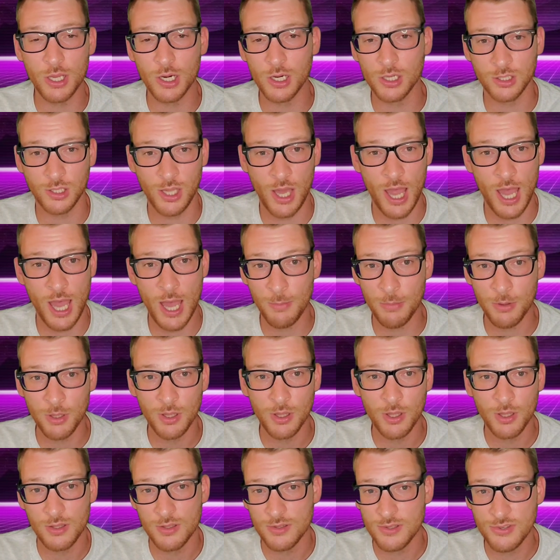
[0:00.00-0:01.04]
working in a
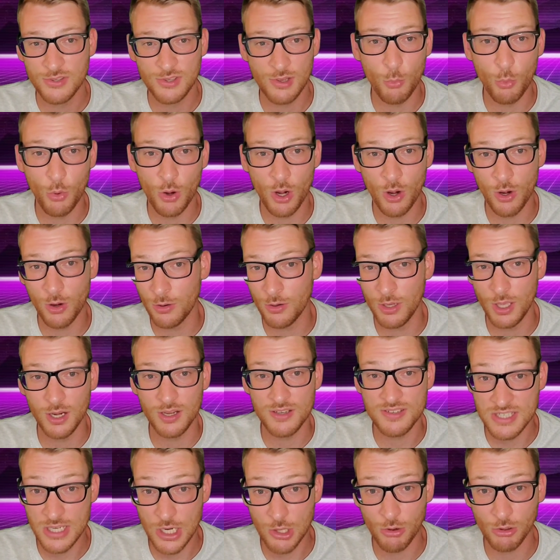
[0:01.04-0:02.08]
lab
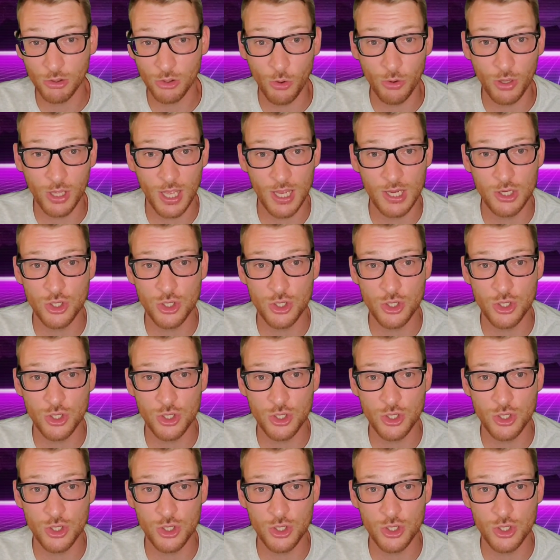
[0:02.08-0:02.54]
somewhere in a secret